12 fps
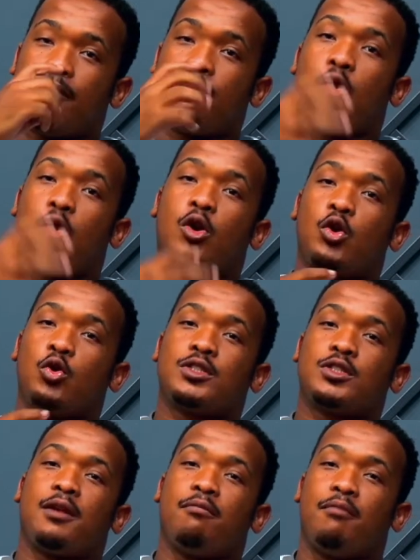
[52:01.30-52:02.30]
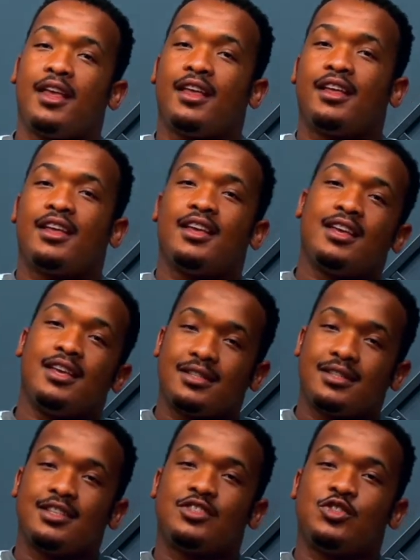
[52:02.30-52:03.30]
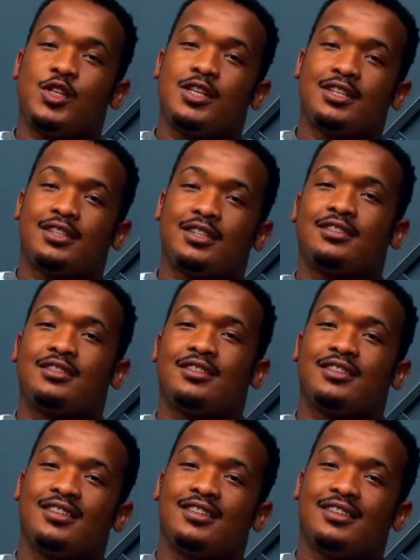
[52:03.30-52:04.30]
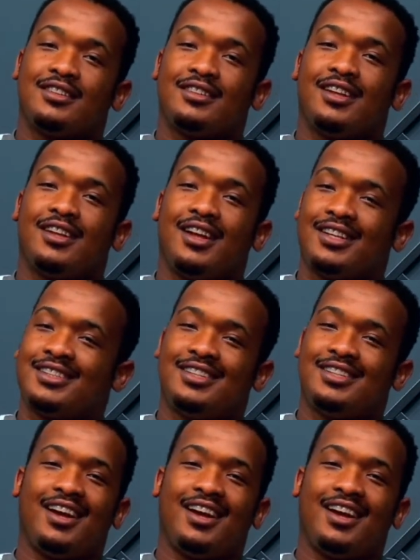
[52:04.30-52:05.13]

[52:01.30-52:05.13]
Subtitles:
God looks at me, he sees Jesus as